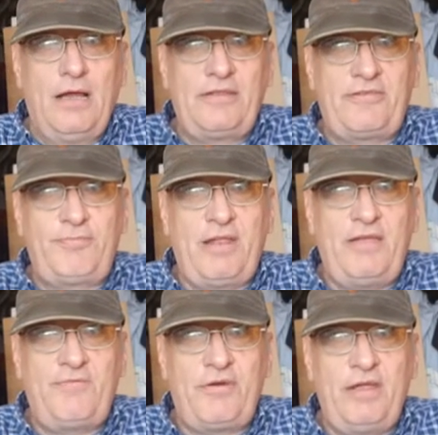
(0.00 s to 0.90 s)
display
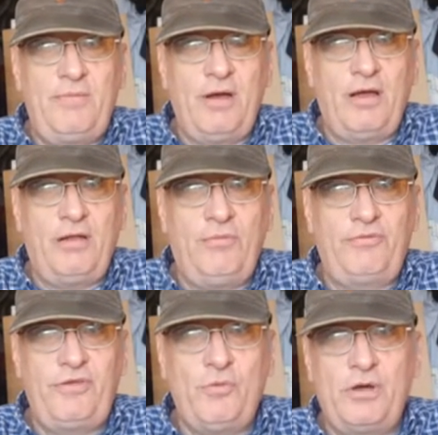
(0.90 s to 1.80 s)
frame. I'll
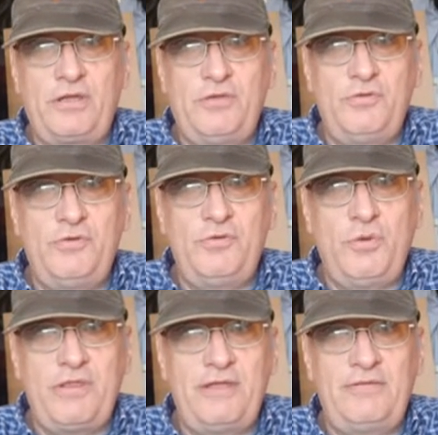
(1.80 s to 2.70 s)
see what I can do
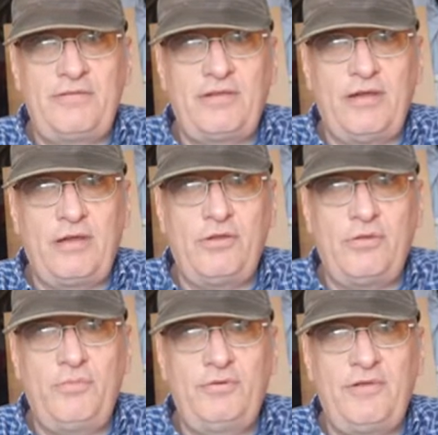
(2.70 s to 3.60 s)
with it. I'm going
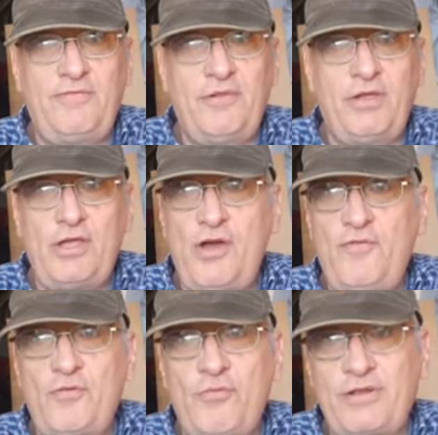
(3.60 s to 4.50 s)
to put it flying
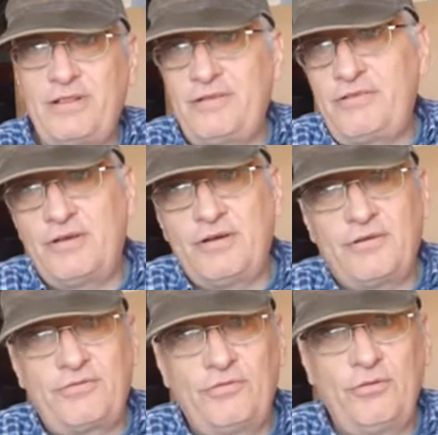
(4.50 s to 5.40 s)
over Rutland
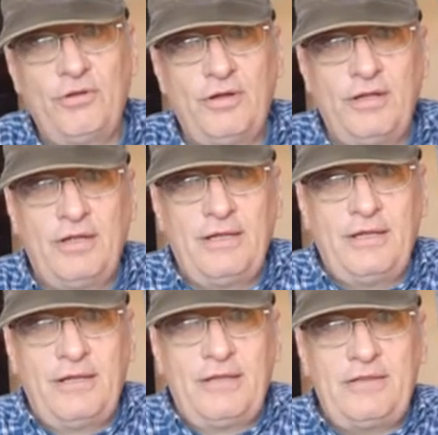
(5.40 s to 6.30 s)
Castle
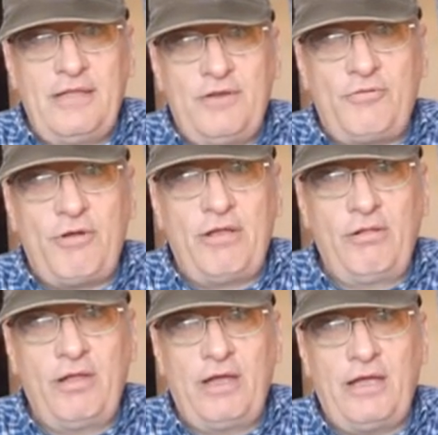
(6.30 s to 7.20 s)
near
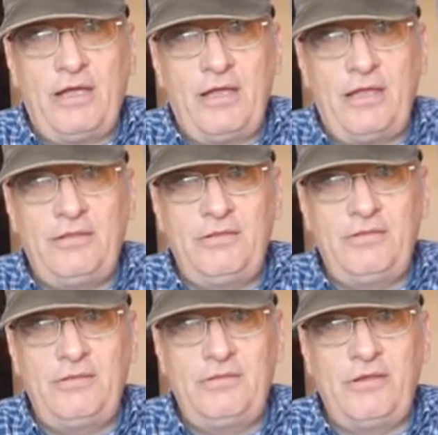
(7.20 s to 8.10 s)
Rill
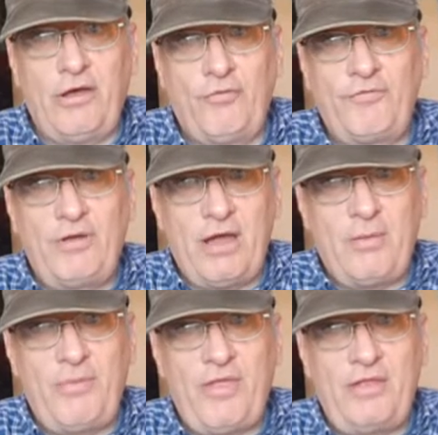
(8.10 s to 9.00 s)
and offer it
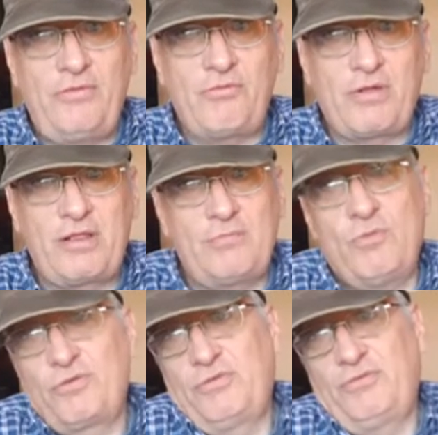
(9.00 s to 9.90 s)
up then to Rutland
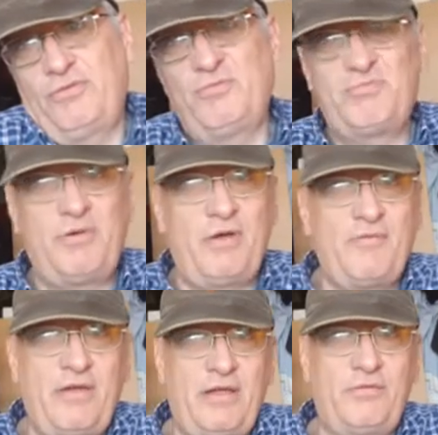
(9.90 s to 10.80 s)
Models or
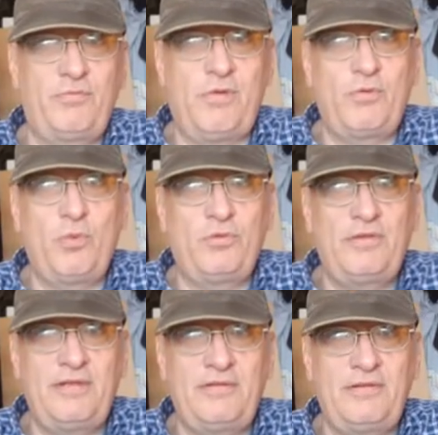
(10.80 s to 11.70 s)
whoever else might want
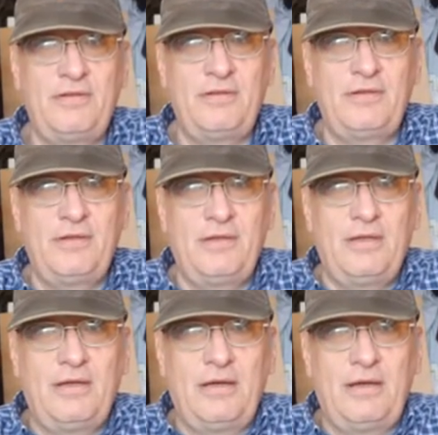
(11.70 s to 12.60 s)
it.
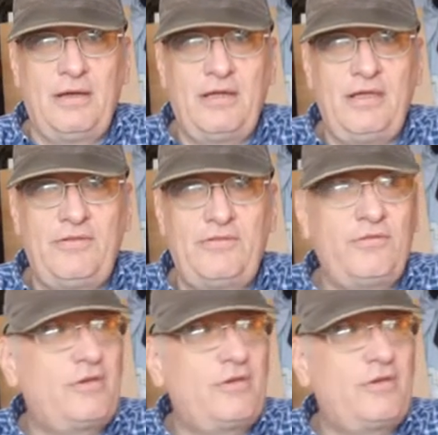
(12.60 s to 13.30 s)
Either to the